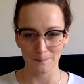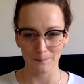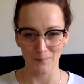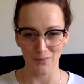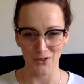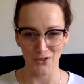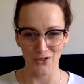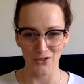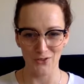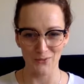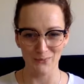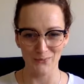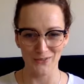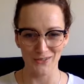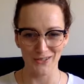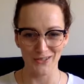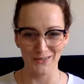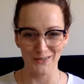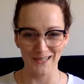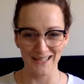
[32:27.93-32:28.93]
I hope
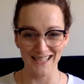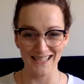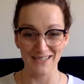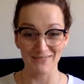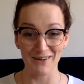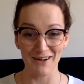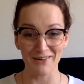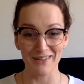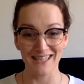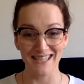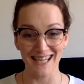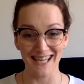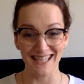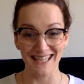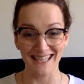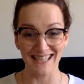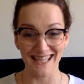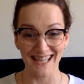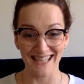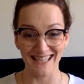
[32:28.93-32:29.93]
so. It's very
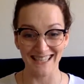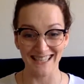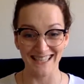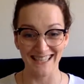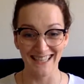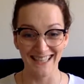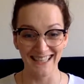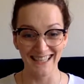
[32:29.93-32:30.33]
techie